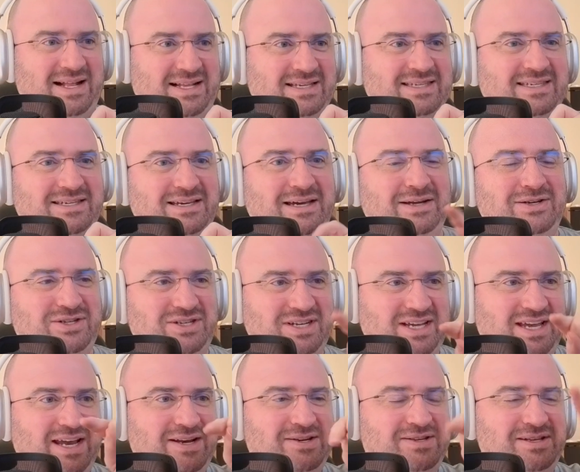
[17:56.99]
as such
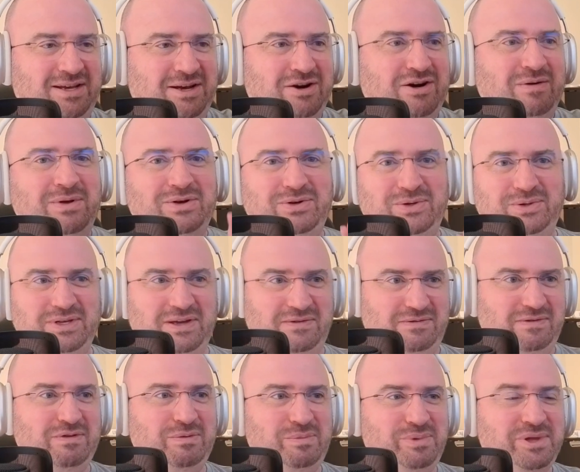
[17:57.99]
to gauge the incremental
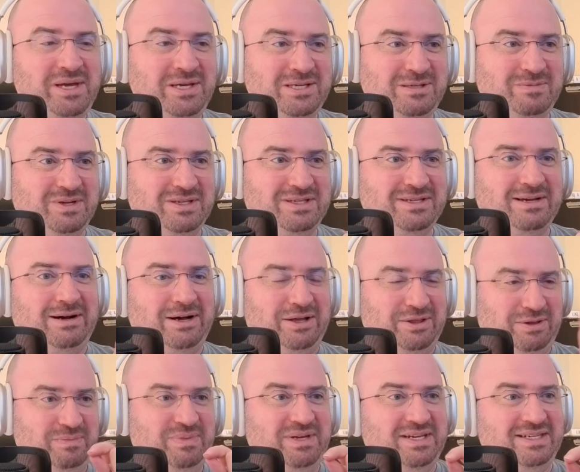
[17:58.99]
lift of the placements
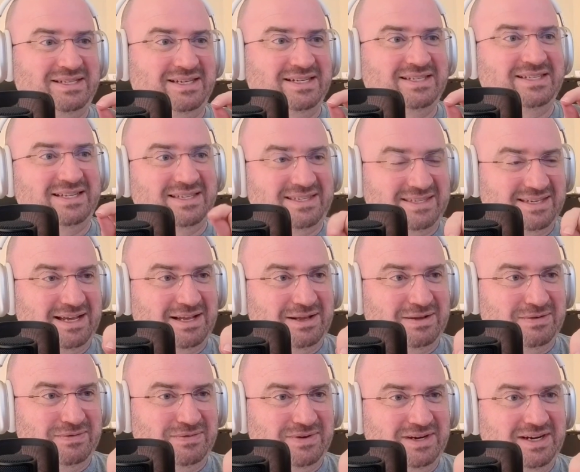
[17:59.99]
on the business
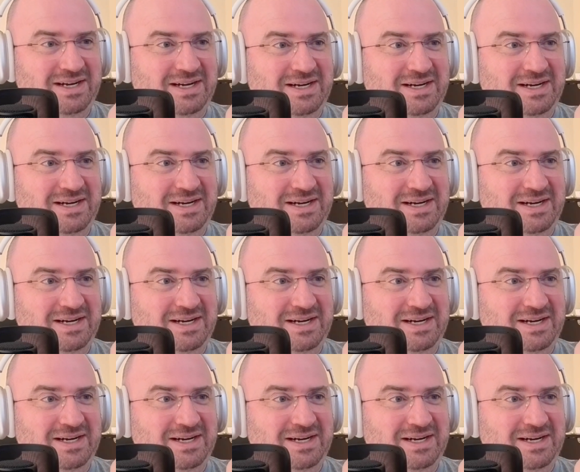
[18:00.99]
itself.